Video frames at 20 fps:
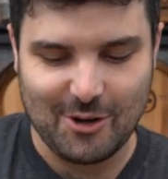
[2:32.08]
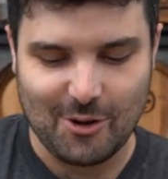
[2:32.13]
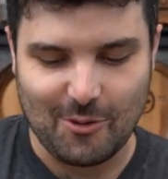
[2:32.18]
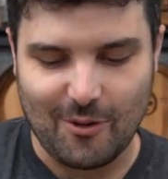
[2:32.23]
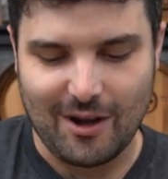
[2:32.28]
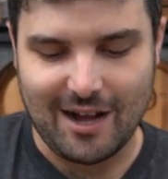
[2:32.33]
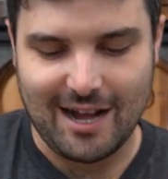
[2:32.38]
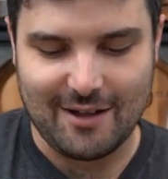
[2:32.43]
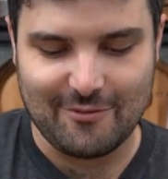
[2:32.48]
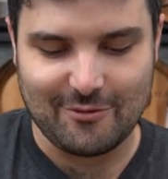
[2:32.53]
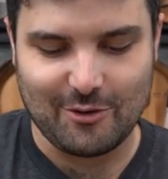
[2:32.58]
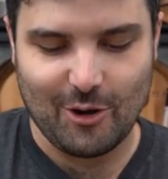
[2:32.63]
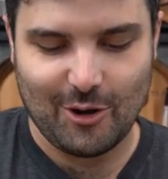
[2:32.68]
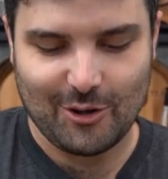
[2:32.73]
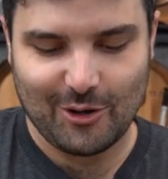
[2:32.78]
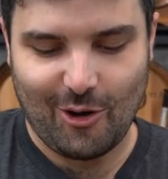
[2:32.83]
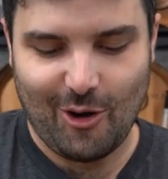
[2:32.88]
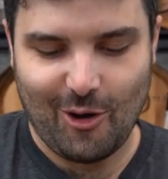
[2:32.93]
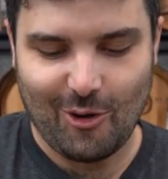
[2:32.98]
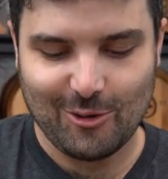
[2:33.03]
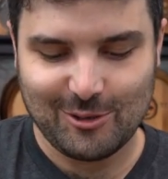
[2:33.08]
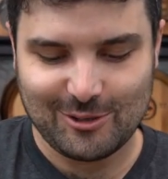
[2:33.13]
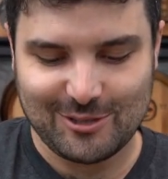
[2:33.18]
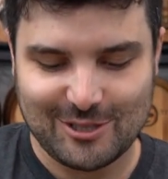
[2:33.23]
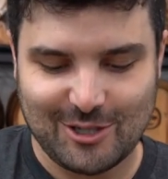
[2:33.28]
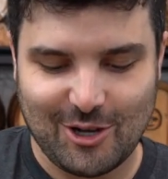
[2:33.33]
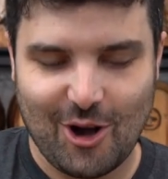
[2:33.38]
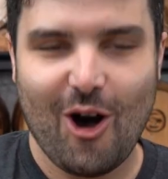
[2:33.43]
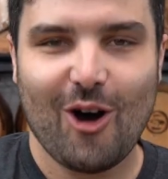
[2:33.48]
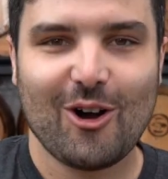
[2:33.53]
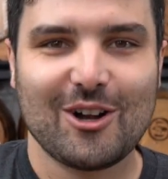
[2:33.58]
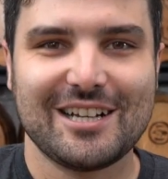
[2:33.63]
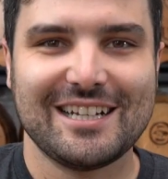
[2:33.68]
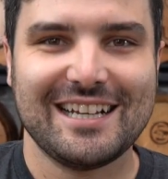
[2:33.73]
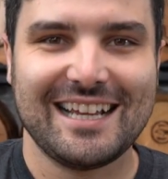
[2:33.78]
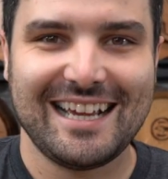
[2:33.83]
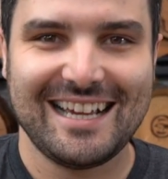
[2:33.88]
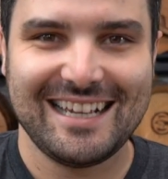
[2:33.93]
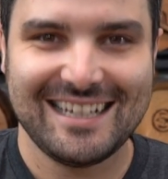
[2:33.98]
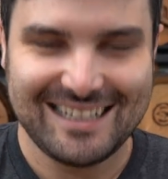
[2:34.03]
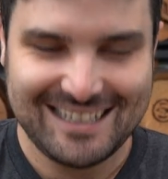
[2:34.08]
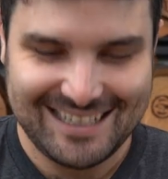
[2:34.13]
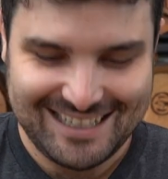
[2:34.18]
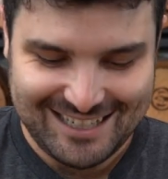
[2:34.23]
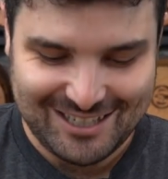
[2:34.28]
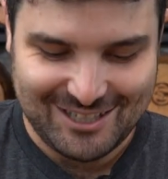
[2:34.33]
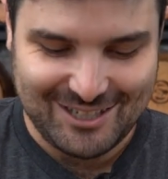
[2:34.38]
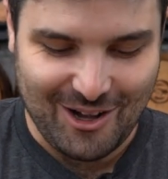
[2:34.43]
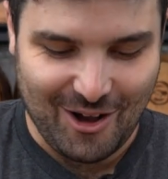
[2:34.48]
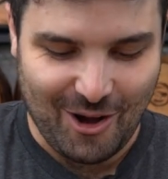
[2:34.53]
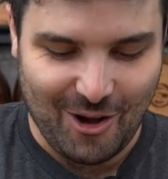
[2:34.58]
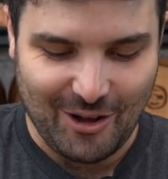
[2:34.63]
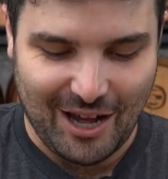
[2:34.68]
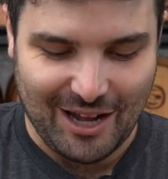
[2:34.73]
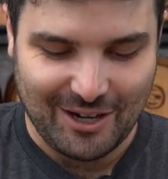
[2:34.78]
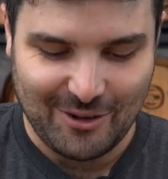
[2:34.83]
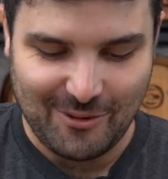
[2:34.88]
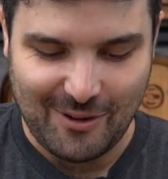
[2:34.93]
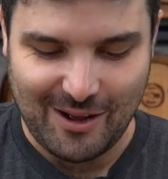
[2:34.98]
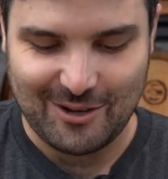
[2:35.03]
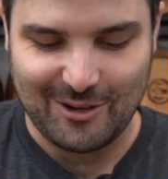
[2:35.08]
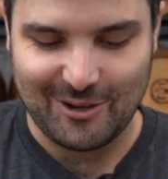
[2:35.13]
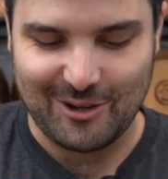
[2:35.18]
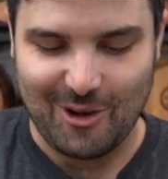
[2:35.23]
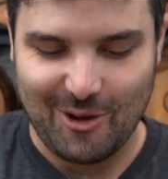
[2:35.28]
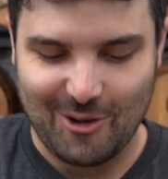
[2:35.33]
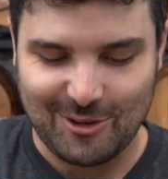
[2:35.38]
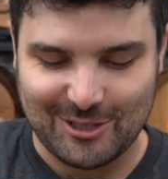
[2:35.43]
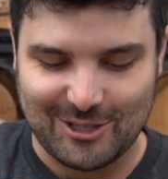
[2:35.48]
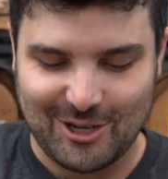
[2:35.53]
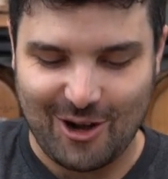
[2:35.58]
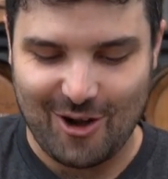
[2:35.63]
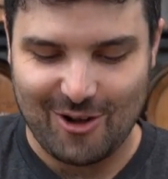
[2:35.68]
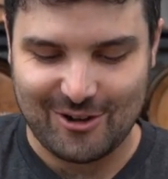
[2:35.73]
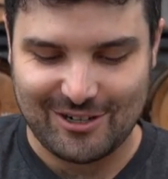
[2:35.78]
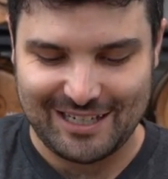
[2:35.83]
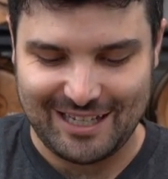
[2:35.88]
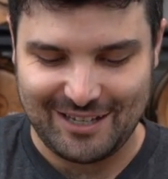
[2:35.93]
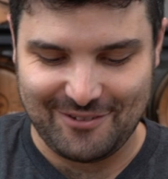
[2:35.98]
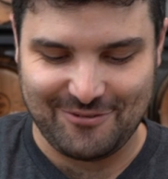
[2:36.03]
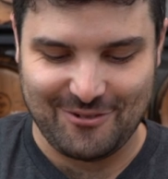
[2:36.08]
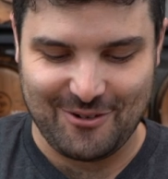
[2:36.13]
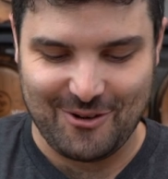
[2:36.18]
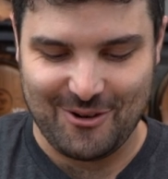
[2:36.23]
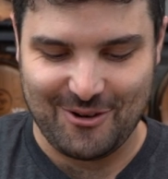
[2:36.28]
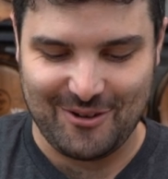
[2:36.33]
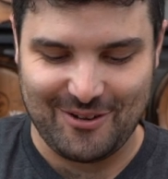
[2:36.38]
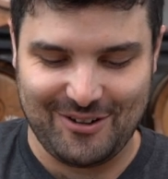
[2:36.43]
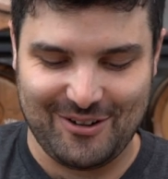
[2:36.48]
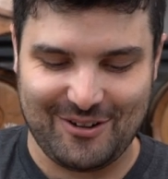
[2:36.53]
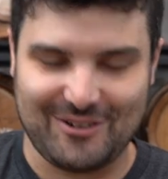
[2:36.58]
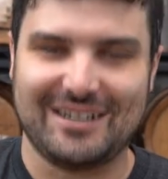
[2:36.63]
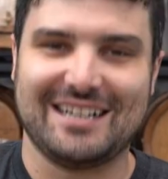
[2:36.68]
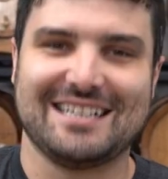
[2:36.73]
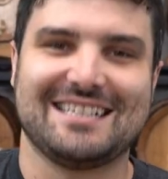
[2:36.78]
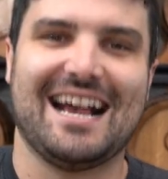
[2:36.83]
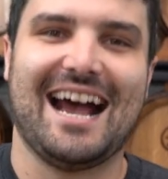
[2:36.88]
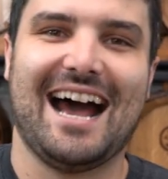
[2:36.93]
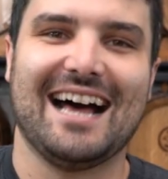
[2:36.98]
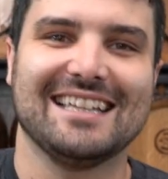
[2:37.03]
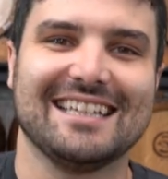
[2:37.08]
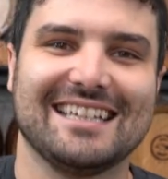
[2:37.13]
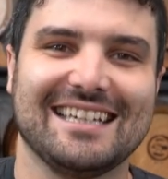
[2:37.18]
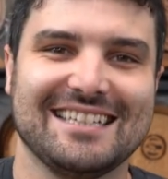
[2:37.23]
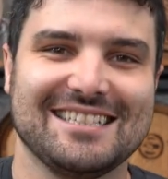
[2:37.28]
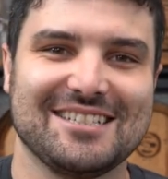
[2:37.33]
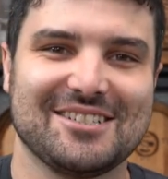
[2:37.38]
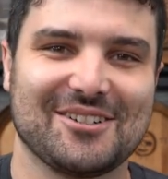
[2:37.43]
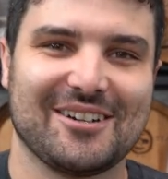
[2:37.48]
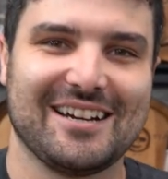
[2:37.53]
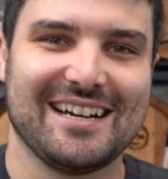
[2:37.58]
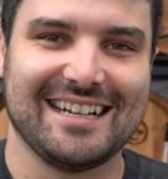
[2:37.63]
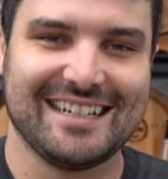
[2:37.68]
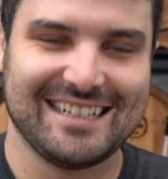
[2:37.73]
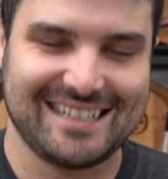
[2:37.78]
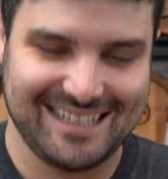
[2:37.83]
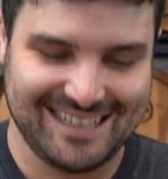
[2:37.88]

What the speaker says: know why I've gone old Cockney. Oh, I don't know why I've gone old Cockney for an Italian drink.